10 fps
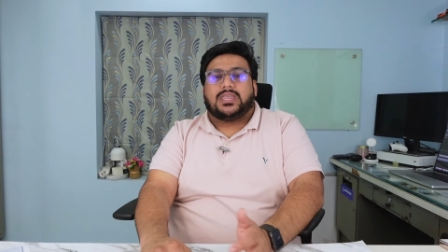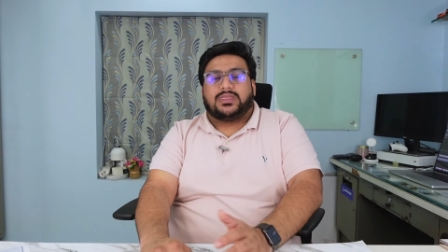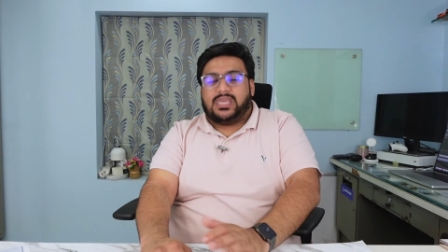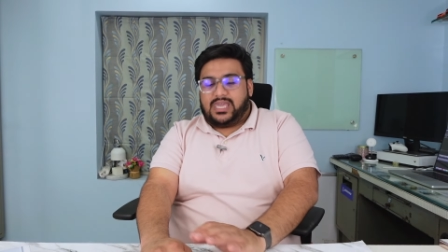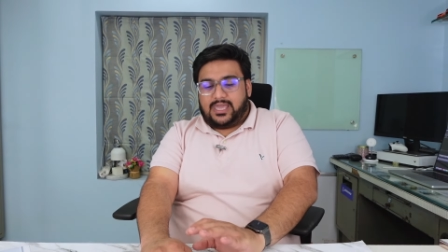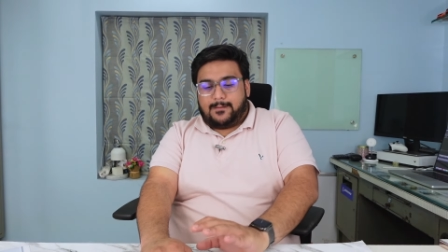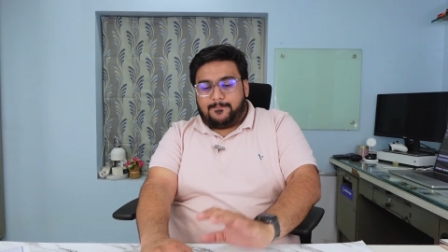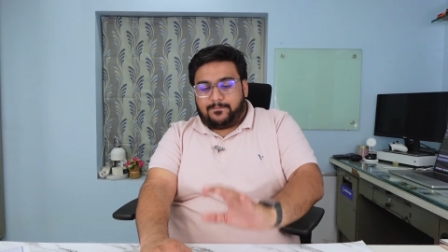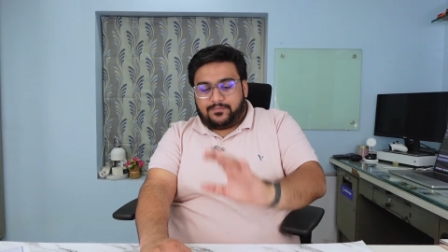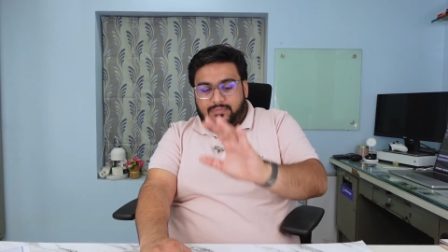the
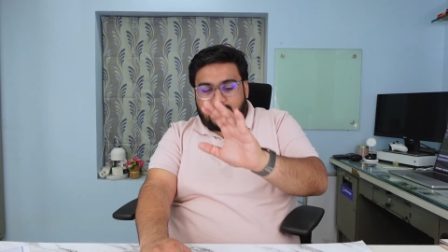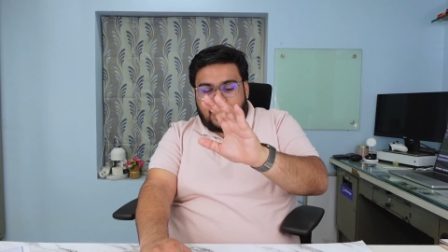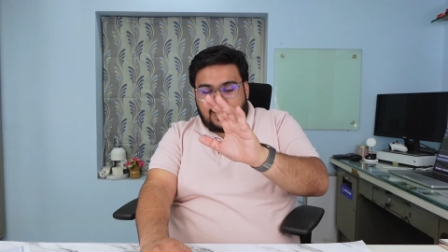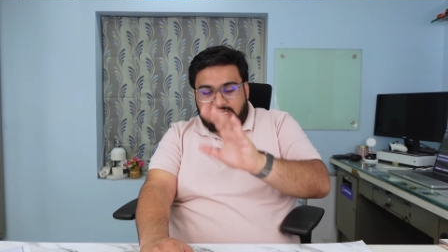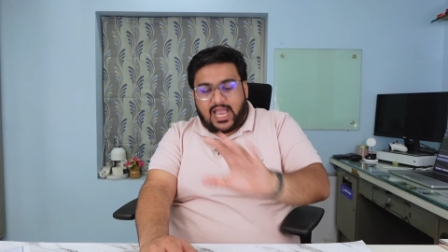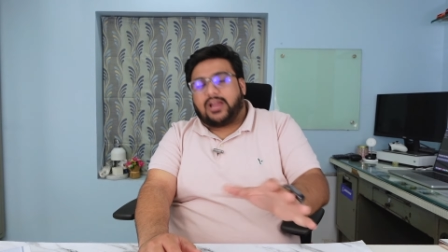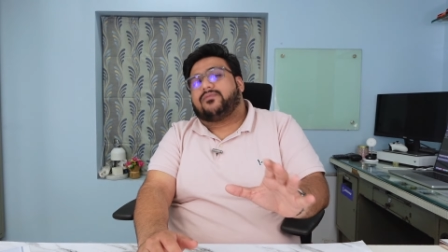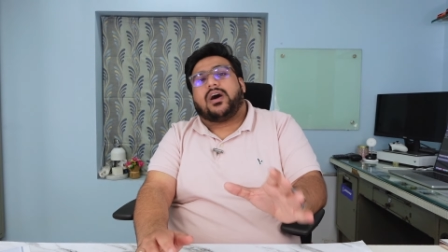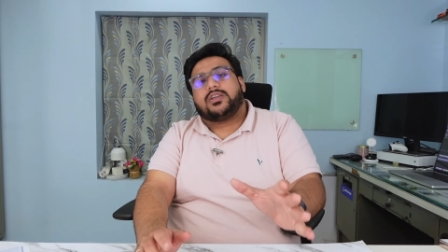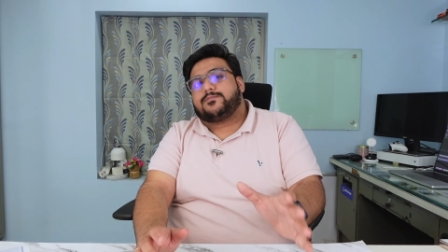
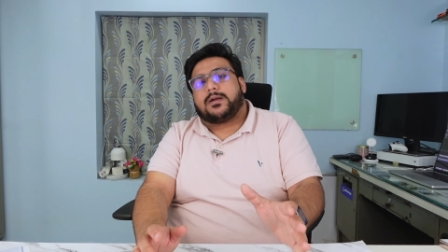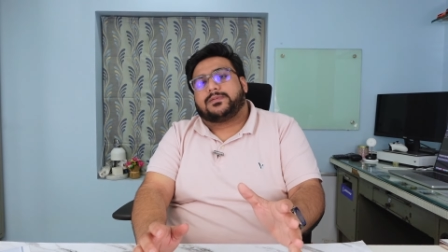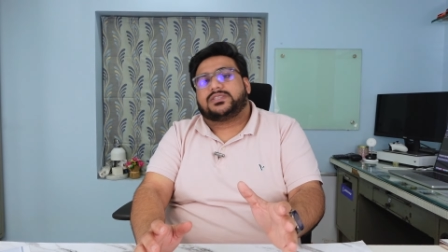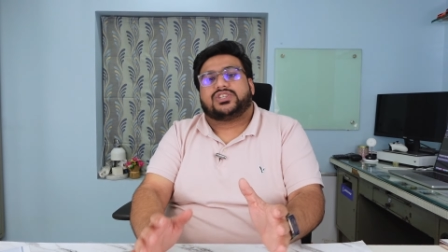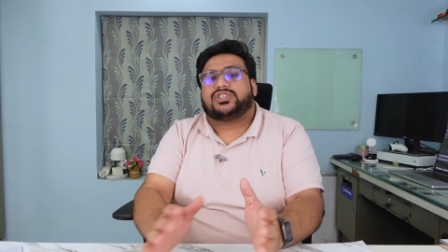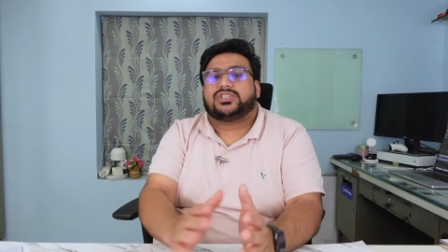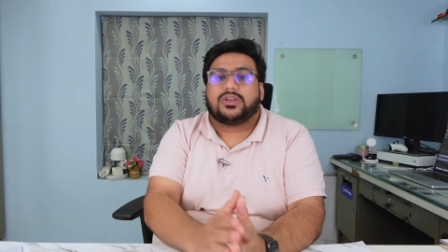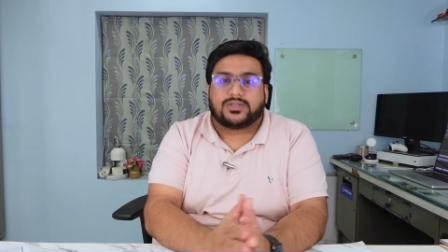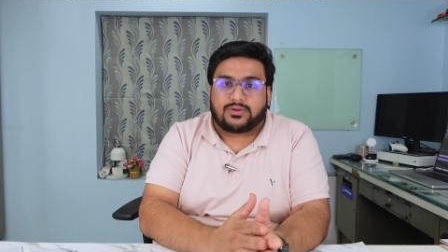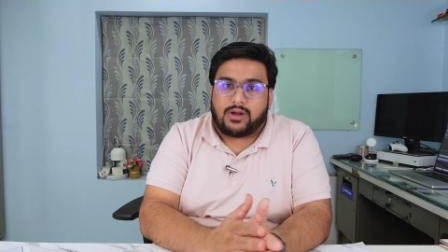entire value proposition just
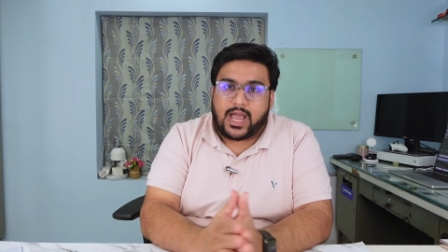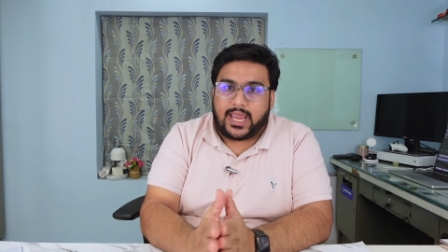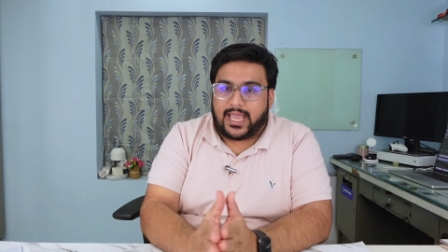goes awry.